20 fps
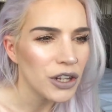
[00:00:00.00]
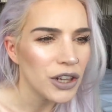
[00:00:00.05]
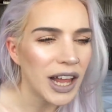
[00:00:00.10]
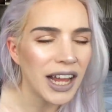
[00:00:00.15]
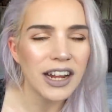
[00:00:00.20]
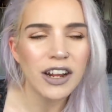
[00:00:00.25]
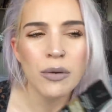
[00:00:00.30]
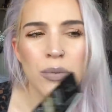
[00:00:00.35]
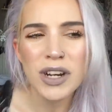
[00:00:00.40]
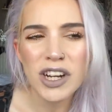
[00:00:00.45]

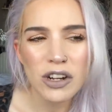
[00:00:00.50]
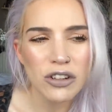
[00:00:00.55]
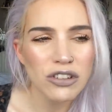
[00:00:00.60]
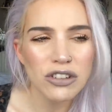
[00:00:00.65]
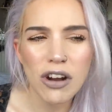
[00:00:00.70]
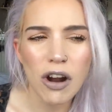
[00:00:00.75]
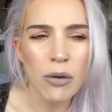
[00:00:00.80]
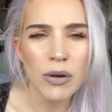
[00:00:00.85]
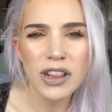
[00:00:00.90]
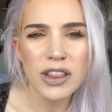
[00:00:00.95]
Like, can we not
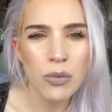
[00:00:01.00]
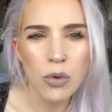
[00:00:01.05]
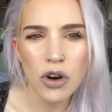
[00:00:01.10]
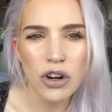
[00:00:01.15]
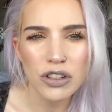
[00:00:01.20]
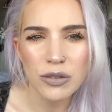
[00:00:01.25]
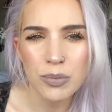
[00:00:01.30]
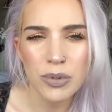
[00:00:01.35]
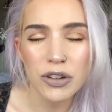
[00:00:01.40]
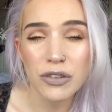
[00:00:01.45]
just go with
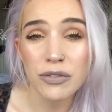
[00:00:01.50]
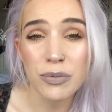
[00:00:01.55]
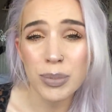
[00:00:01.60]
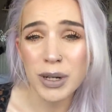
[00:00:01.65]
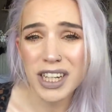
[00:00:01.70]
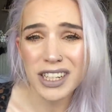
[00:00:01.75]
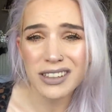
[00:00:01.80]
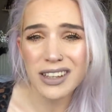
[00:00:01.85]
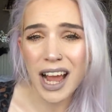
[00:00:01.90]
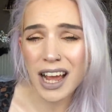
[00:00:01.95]
waterproof?
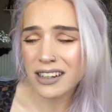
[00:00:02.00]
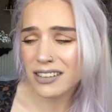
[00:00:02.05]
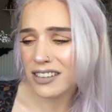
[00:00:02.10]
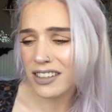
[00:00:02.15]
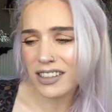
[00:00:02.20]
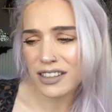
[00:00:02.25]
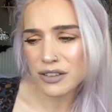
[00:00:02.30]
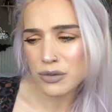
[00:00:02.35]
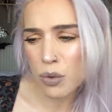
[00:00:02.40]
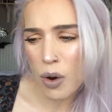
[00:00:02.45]
Because
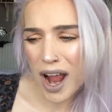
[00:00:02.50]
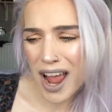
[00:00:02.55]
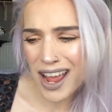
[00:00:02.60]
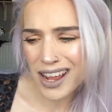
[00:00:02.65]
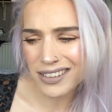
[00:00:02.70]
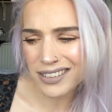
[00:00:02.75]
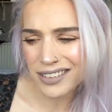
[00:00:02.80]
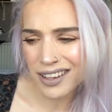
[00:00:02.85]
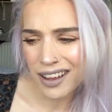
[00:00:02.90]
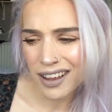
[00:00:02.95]

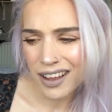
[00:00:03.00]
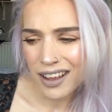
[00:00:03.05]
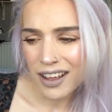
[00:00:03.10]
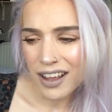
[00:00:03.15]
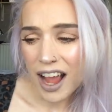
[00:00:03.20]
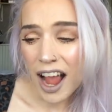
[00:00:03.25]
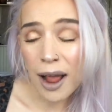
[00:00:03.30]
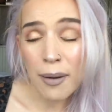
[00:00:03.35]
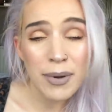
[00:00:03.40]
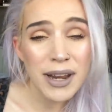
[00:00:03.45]
anti-sweat?
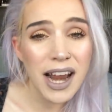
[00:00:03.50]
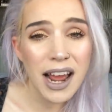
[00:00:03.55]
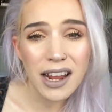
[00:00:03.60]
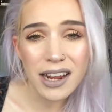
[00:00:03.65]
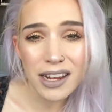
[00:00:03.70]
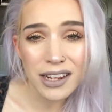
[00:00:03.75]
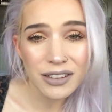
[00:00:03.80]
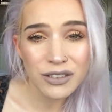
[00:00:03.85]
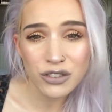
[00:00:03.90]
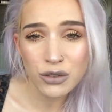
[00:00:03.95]
I mean,
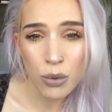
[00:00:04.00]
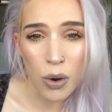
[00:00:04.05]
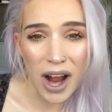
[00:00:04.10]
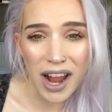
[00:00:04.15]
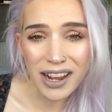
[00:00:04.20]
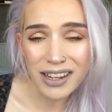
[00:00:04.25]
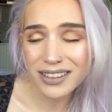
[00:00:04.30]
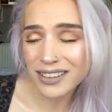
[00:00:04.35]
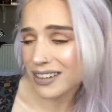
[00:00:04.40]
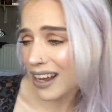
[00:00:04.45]
I can
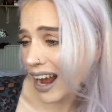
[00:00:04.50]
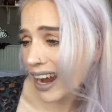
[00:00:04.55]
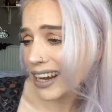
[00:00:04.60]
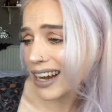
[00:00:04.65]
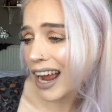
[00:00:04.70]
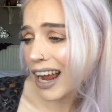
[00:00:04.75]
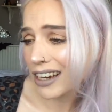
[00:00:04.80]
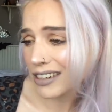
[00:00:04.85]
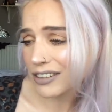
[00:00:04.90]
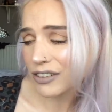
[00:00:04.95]
sweat. I
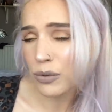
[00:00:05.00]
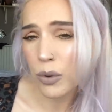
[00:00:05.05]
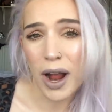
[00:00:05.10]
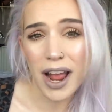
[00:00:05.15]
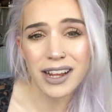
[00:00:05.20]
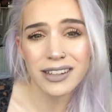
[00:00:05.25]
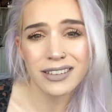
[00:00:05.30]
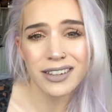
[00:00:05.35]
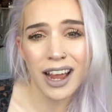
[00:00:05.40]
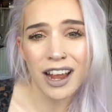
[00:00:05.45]
can
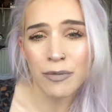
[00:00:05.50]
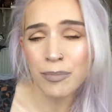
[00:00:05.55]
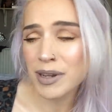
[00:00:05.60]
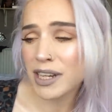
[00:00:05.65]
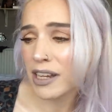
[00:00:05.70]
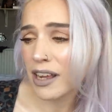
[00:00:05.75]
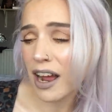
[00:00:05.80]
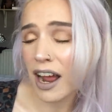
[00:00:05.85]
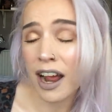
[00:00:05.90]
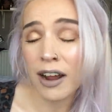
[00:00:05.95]
sweat. I'd
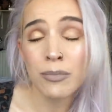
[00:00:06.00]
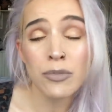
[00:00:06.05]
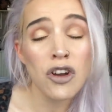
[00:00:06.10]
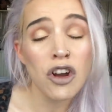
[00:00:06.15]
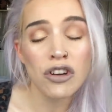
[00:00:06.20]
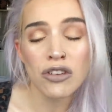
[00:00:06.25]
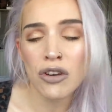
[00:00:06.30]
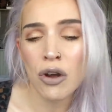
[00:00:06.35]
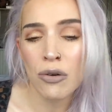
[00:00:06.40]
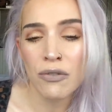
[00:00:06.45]
be, I'm
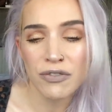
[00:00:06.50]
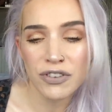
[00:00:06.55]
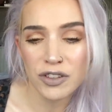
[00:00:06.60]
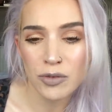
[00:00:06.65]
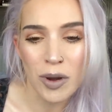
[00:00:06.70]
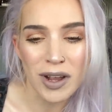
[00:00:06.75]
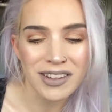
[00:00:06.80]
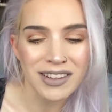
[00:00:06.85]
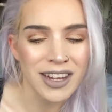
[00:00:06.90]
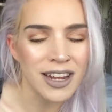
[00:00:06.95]
not known for
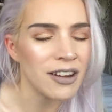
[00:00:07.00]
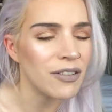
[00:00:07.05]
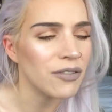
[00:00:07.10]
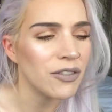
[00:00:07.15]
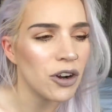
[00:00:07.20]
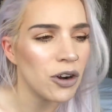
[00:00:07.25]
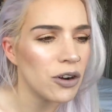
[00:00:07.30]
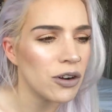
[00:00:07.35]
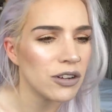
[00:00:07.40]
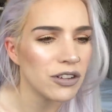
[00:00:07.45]
sweating,
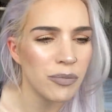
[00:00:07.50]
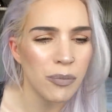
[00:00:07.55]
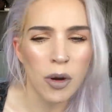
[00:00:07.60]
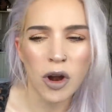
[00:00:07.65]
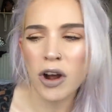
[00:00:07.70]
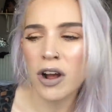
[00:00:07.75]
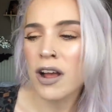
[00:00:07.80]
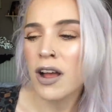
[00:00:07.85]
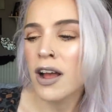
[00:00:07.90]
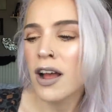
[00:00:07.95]
of course,
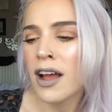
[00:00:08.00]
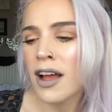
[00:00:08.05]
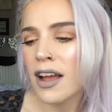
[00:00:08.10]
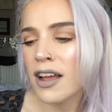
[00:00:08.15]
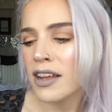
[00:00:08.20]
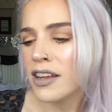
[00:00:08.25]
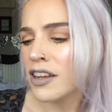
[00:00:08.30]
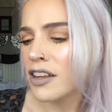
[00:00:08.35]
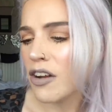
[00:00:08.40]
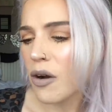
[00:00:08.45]
but
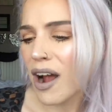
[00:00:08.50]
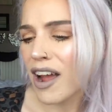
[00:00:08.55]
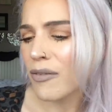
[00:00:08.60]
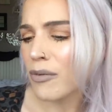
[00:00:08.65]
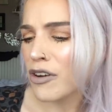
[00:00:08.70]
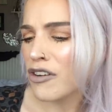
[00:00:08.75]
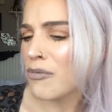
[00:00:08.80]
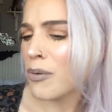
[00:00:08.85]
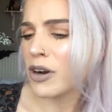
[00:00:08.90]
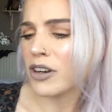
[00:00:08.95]
you know,
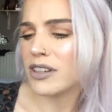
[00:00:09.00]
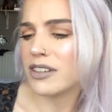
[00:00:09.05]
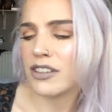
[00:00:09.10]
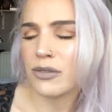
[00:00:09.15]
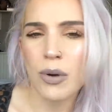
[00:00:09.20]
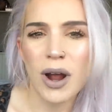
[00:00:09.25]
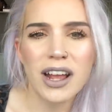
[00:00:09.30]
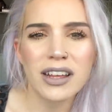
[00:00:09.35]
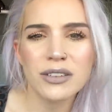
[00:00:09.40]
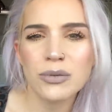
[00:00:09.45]
everybody
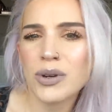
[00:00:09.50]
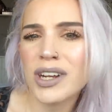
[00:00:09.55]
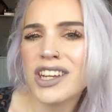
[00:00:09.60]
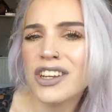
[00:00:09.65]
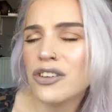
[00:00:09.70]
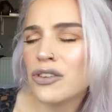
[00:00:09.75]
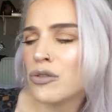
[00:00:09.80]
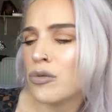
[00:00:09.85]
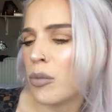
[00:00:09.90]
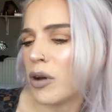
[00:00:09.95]
sweats, we're
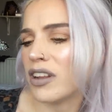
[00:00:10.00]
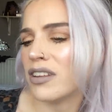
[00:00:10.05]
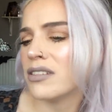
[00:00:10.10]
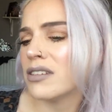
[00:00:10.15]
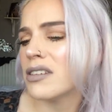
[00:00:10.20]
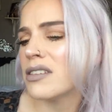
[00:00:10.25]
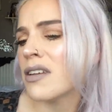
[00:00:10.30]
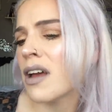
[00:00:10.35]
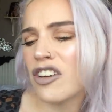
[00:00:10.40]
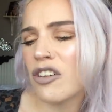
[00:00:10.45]

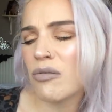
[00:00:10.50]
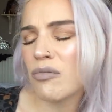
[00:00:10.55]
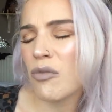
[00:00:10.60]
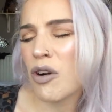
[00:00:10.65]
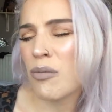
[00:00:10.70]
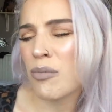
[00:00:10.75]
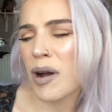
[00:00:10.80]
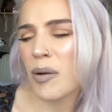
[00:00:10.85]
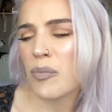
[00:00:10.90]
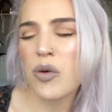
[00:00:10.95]
humans. I don't
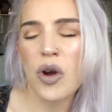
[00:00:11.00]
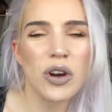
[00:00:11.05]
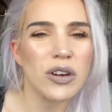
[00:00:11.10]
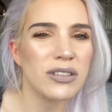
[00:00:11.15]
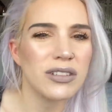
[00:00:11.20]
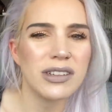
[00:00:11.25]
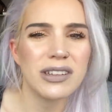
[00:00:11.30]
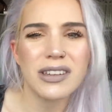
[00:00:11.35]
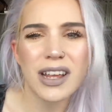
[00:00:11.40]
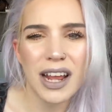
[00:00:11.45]
want my
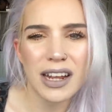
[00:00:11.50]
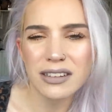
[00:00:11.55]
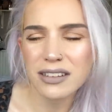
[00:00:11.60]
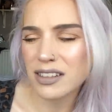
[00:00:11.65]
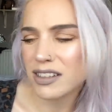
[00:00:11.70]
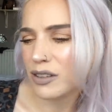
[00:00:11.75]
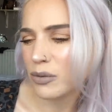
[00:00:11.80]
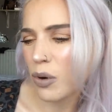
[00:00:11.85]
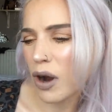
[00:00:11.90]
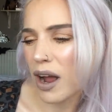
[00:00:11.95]
product to say
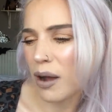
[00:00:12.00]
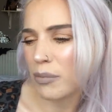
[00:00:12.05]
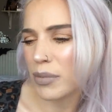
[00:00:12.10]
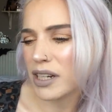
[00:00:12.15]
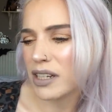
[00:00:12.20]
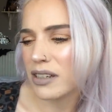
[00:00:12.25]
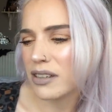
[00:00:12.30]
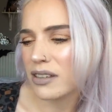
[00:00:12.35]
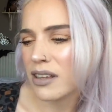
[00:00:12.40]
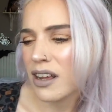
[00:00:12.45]
anti-sweat
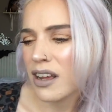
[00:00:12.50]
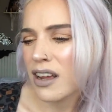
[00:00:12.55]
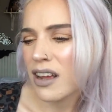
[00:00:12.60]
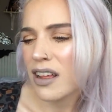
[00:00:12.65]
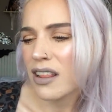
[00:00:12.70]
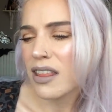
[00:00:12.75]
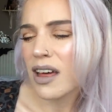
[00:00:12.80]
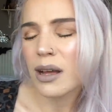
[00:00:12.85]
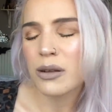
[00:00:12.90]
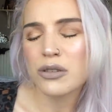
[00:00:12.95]
because
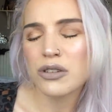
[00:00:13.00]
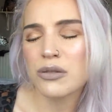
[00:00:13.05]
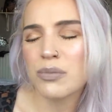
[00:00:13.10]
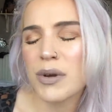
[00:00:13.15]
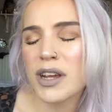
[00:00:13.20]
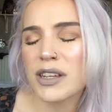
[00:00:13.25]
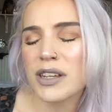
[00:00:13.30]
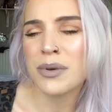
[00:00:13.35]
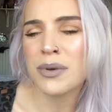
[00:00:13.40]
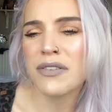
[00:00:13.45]
that just
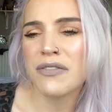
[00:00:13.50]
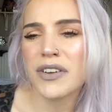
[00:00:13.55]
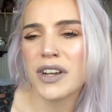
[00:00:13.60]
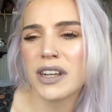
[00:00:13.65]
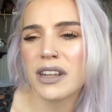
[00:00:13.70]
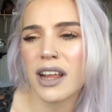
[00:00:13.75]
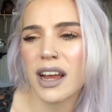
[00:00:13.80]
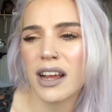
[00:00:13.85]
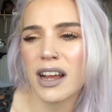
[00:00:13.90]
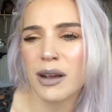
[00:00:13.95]
me
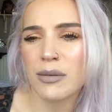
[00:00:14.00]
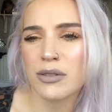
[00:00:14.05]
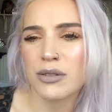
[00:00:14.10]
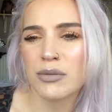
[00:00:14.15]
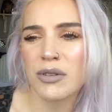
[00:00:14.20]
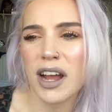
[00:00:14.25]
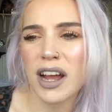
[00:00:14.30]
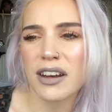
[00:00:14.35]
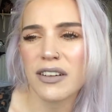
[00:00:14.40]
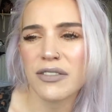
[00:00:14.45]
feel like I'm
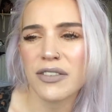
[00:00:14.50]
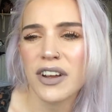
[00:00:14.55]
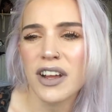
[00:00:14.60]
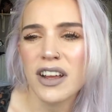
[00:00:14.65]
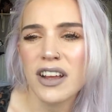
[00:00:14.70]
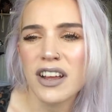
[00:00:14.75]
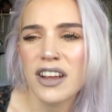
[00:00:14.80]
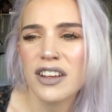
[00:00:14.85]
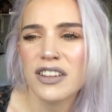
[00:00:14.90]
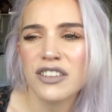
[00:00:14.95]
some kind of
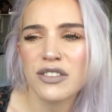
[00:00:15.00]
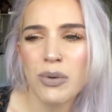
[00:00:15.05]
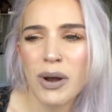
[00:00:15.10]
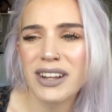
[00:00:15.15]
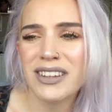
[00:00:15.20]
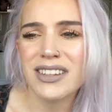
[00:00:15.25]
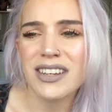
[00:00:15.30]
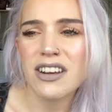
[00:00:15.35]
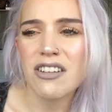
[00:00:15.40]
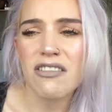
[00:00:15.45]

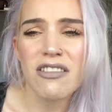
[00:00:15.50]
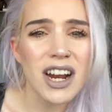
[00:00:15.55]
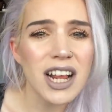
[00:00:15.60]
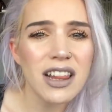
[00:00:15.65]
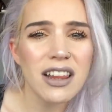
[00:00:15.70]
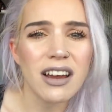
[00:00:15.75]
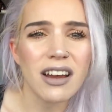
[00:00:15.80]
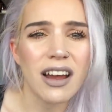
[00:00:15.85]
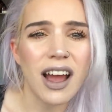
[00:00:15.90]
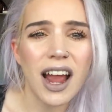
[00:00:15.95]
sweaty
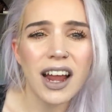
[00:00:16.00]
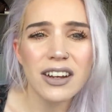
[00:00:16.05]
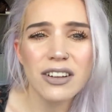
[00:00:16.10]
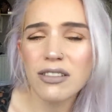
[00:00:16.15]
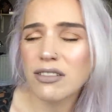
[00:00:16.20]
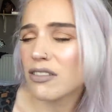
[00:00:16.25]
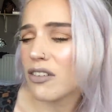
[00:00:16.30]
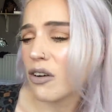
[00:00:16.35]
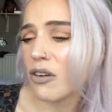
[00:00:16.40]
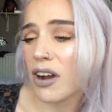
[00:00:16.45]
gorilla. I
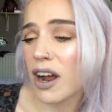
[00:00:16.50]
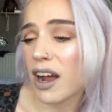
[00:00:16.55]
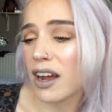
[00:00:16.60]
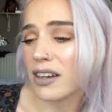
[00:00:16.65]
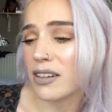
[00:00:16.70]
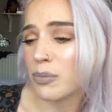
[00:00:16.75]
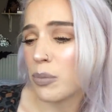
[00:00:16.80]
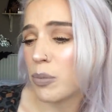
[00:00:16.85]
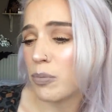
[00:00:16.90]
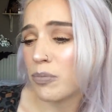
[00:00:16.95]
don't know,
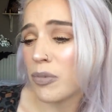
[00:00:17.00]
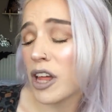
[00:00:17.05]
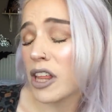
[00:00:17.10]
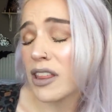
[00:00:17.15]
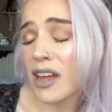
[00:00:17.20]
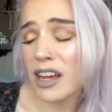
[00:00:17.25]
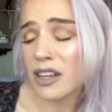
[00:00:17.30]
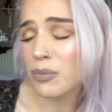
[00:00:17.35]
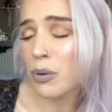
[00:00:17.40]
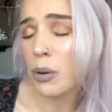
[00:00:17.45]
guys,
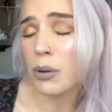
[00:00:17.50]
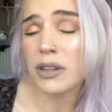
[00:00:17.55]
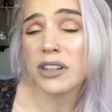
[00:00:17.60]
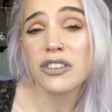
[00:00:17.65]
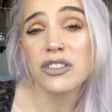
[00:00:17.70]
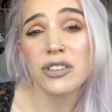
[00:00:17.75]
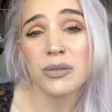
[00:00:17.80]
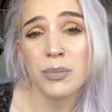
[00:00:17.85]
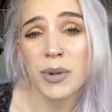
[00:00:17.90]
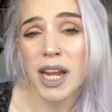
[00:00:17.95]
but that's probably
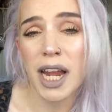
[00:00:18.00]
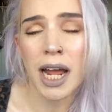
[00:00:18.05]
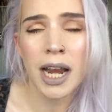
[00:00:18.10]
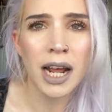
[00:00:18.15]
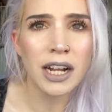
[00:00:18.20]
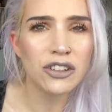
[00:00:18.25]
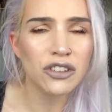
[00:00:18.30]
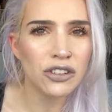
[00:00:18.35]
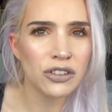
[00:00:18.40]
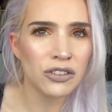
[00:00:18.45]
just me,
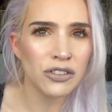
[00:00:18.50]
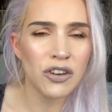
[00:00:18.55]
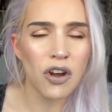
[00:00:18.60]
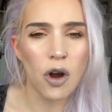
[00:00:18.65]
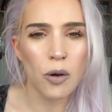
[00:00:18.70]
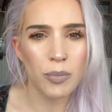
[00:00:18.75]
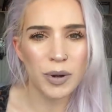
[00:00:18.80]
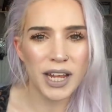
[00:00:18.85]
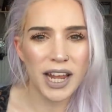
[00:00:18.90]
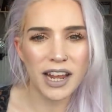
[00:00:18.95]
and I should
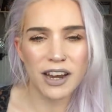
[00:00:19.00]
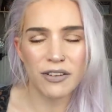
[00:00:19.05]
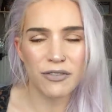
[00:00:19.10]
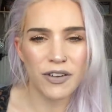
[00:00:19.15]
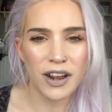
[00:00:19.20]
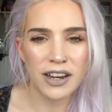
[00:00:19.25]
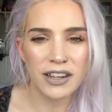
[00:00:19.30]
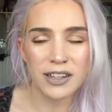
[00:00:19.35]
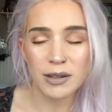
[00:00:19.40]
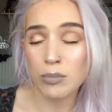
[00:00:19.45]
not be getting
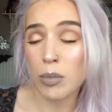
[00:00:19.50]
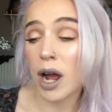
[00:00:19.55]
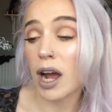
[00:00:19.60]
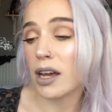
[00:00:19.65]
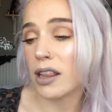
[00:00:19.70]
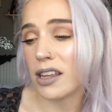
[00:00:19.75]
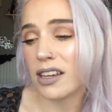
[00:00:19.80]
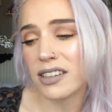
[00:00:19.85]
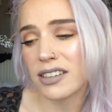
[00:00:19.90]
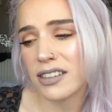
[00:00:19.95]
offended
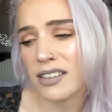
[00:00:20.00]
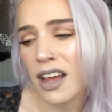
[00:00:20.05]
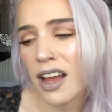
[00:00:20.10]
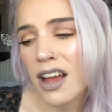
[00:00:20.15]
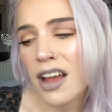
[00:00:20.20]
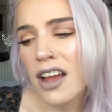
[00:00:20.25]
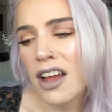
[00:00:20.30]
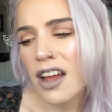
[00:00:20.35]
by this.